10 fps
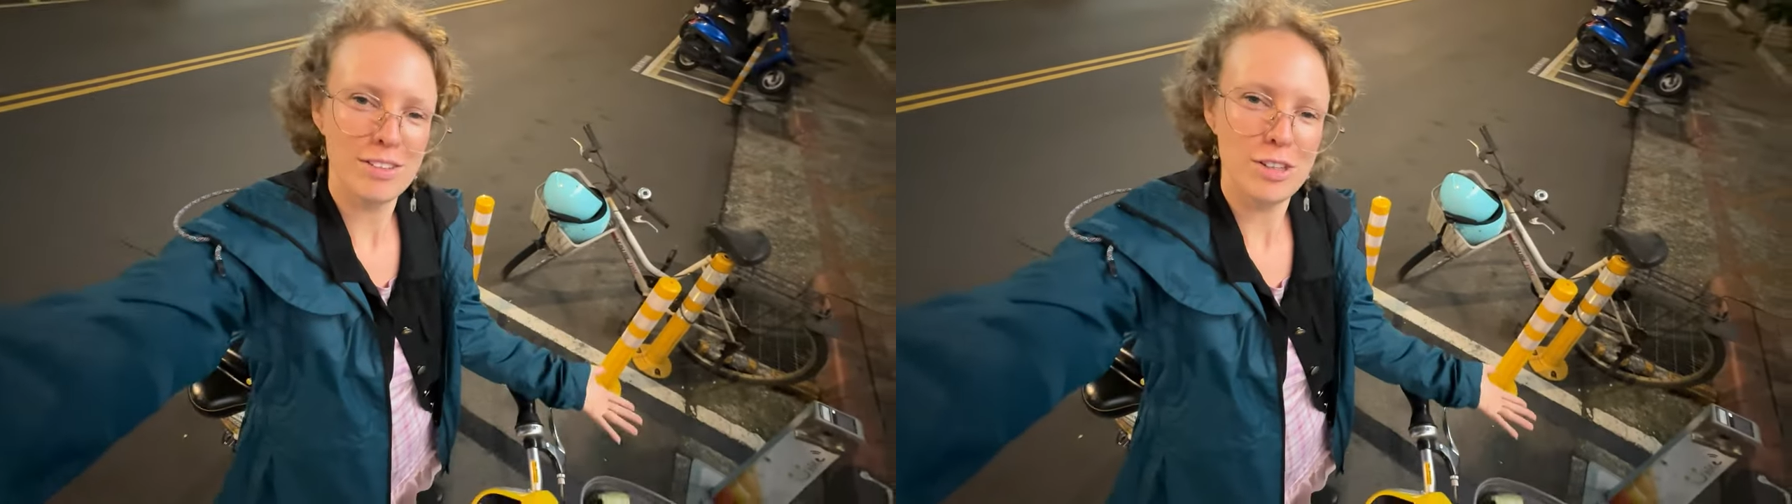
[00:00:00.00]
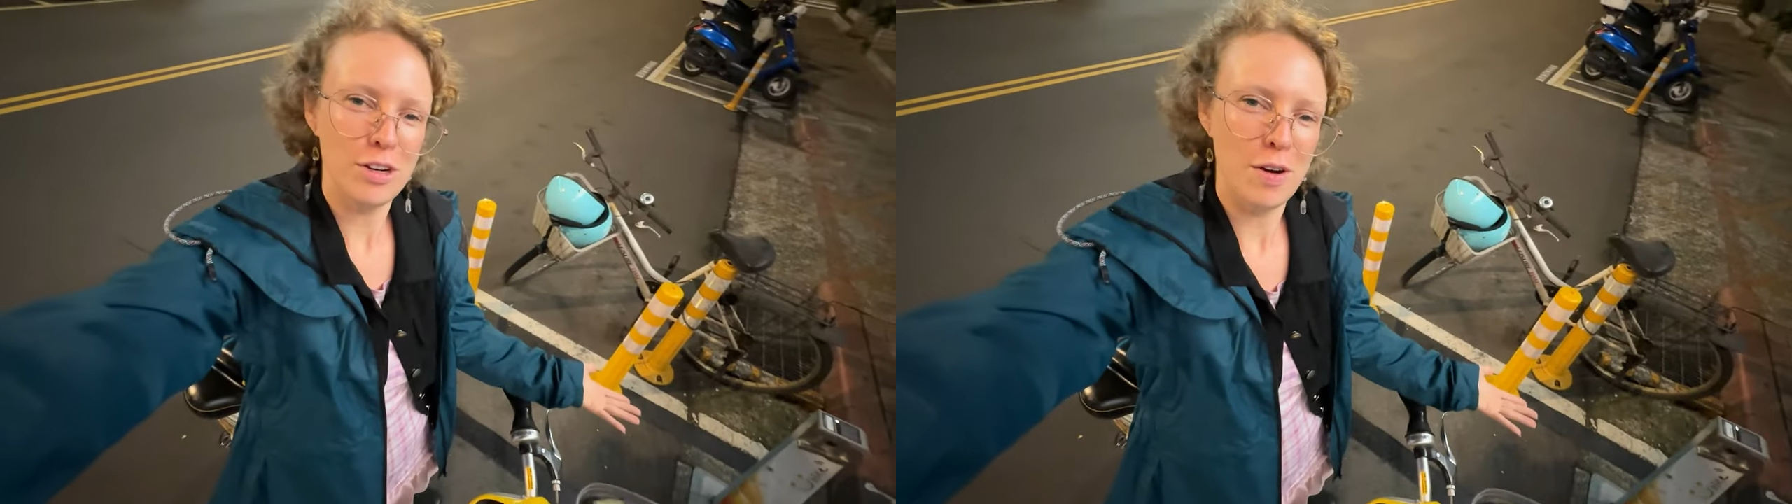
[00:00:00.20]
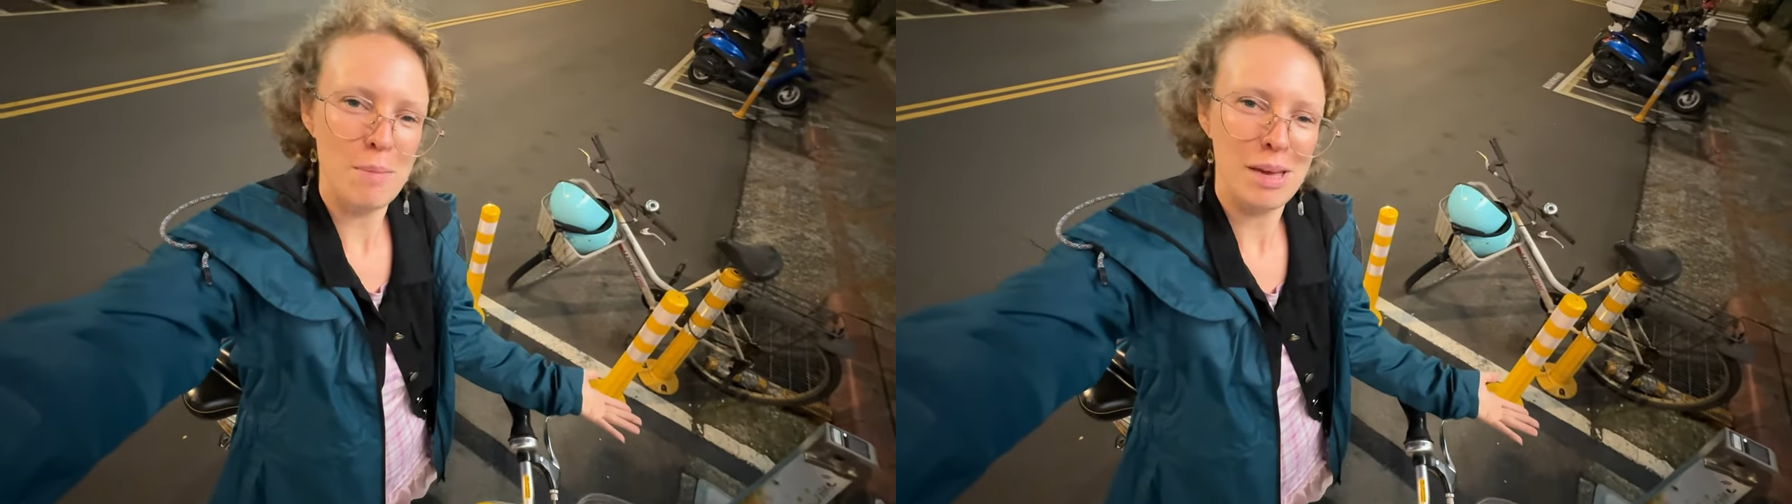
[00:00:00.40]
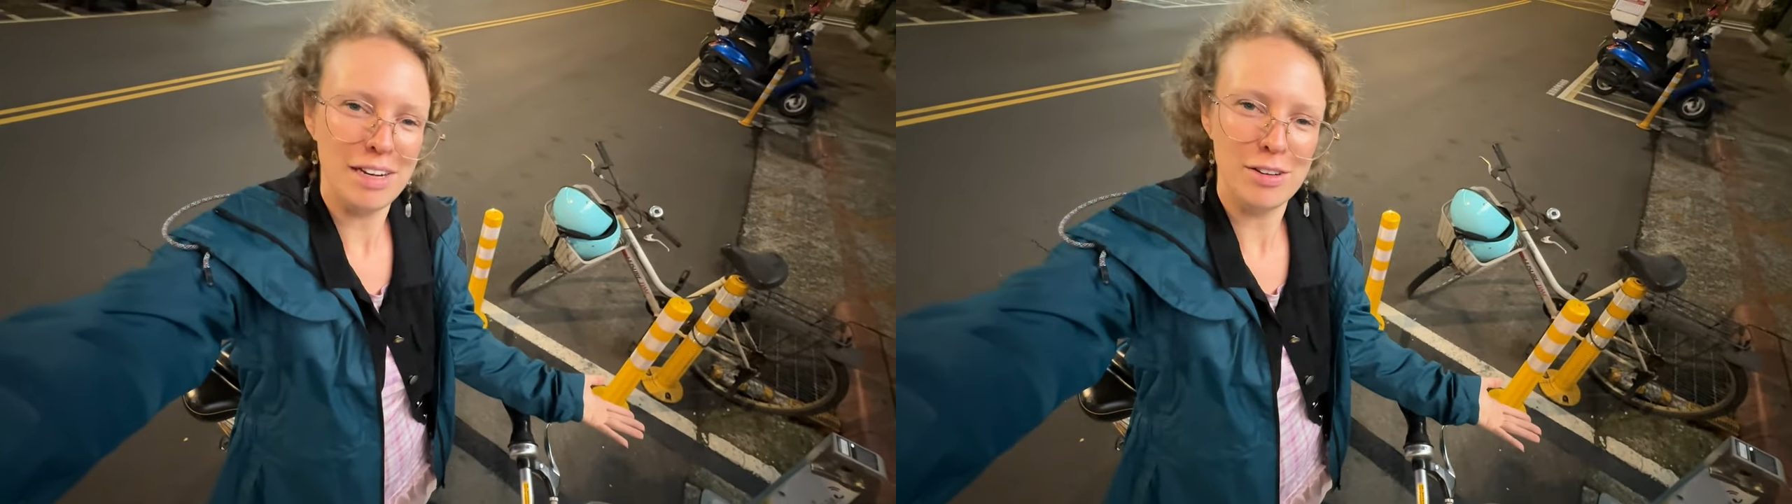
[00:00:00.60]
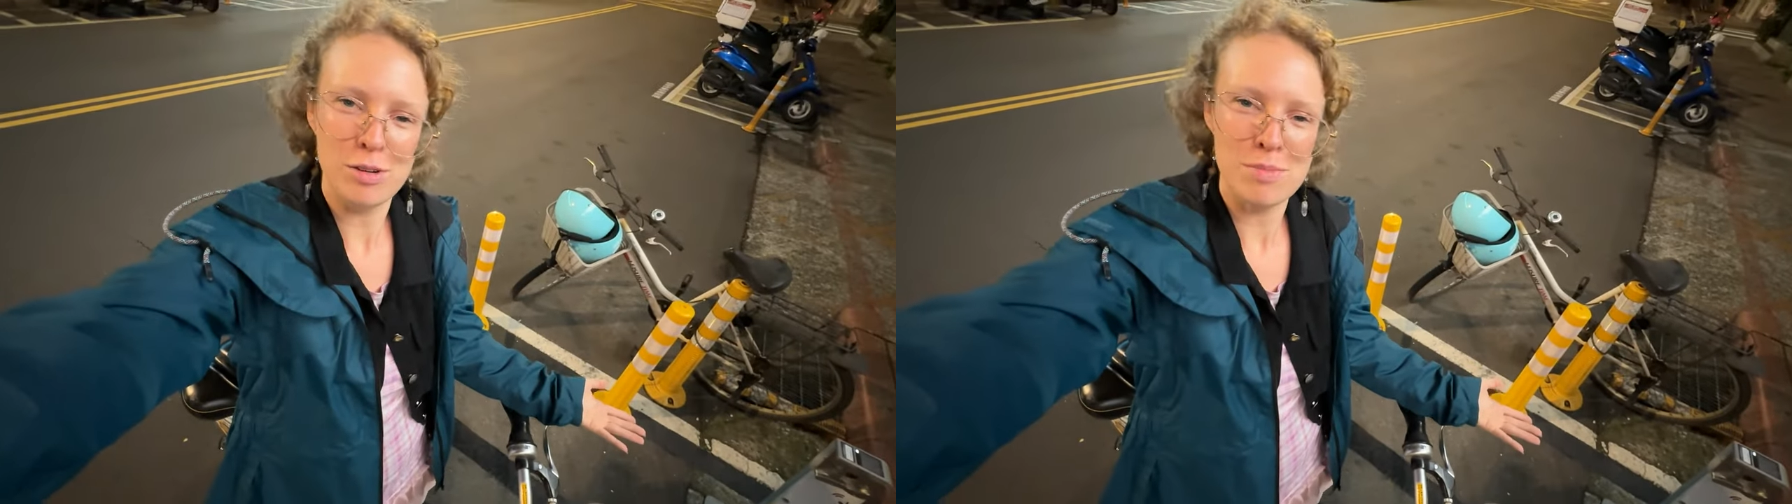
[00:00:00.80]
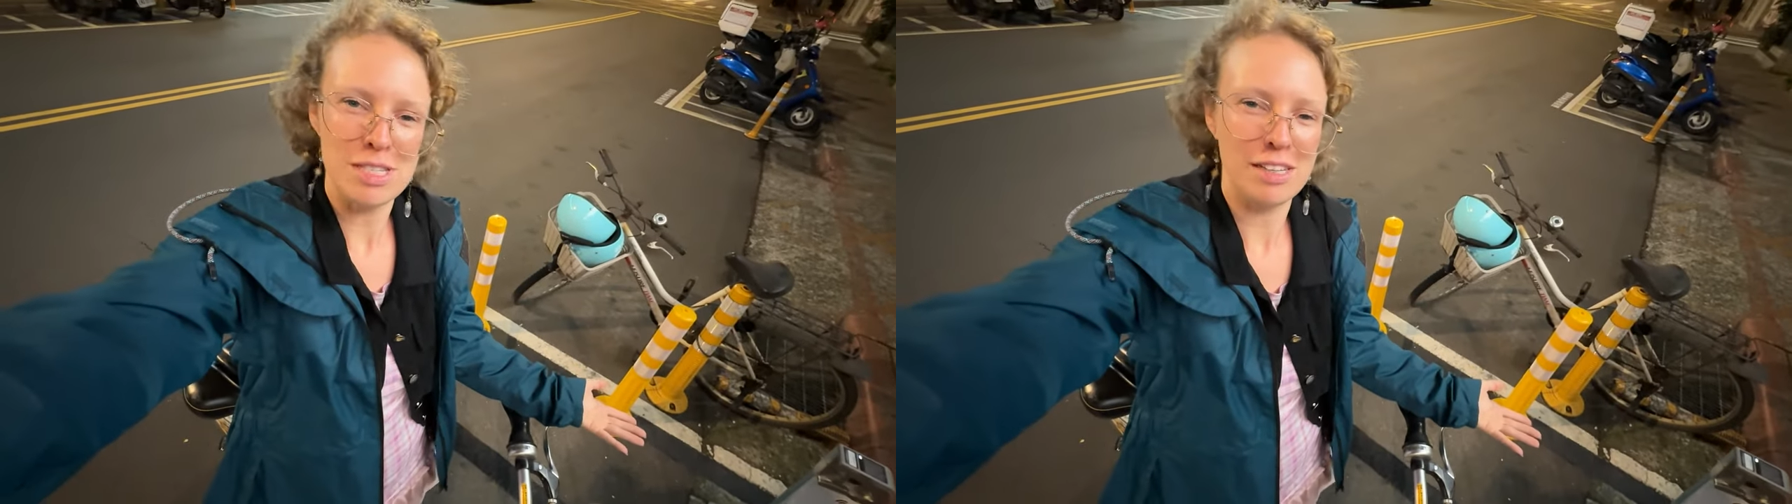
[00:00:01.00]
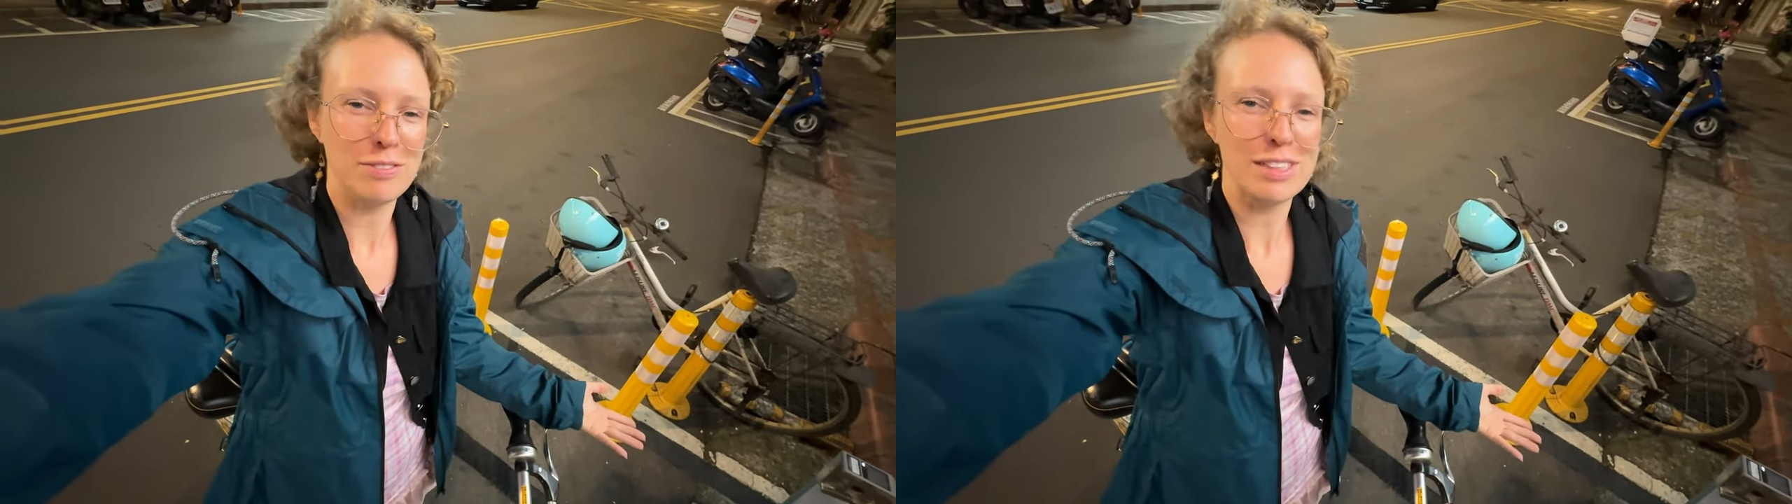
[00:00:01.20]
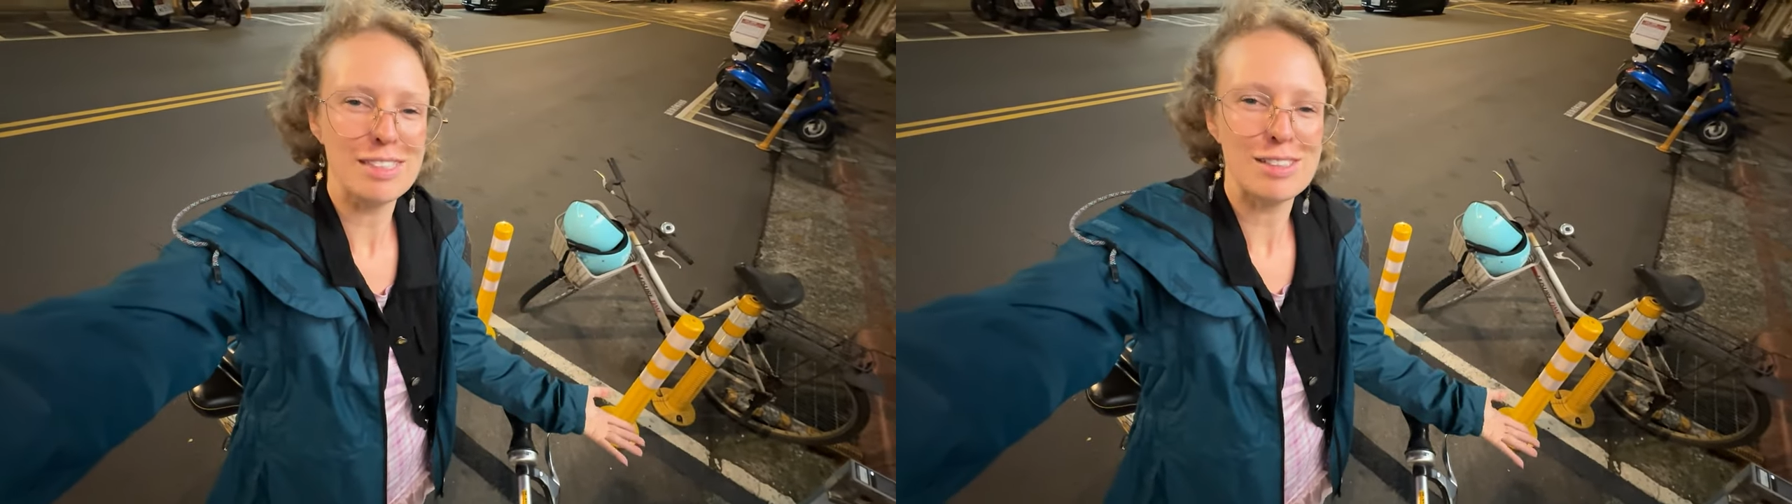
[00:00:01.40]
you know I made it home
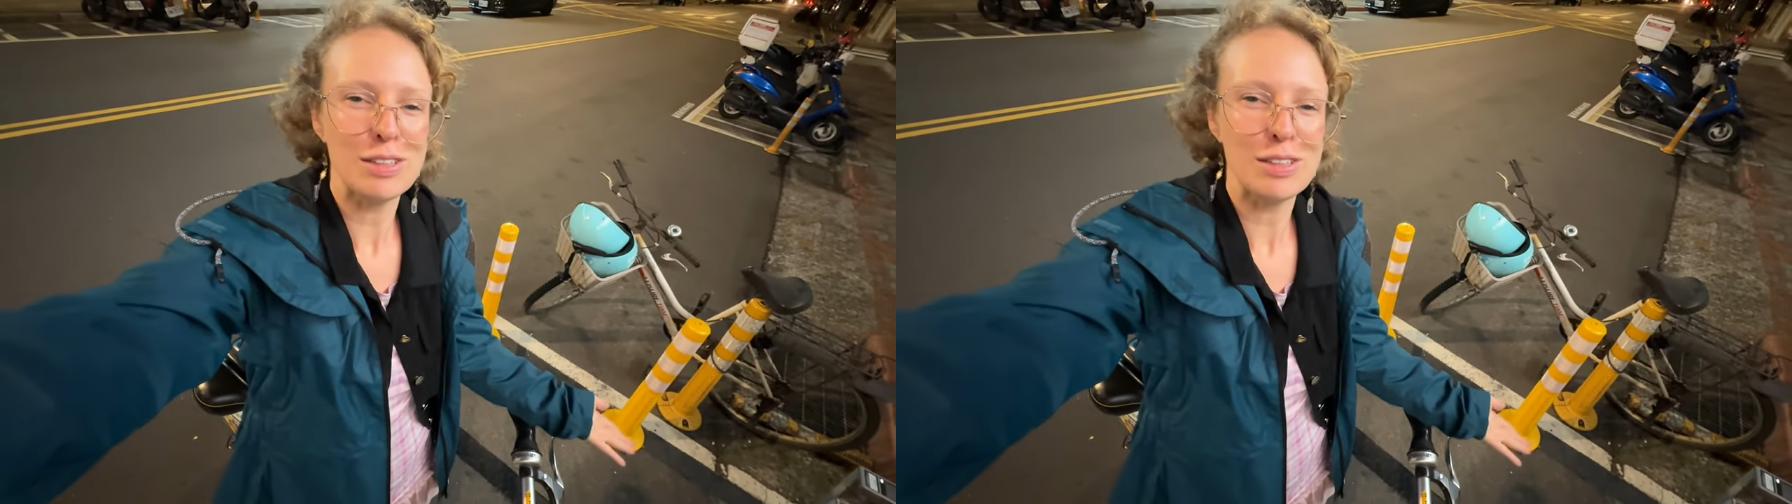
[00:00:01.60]
safely.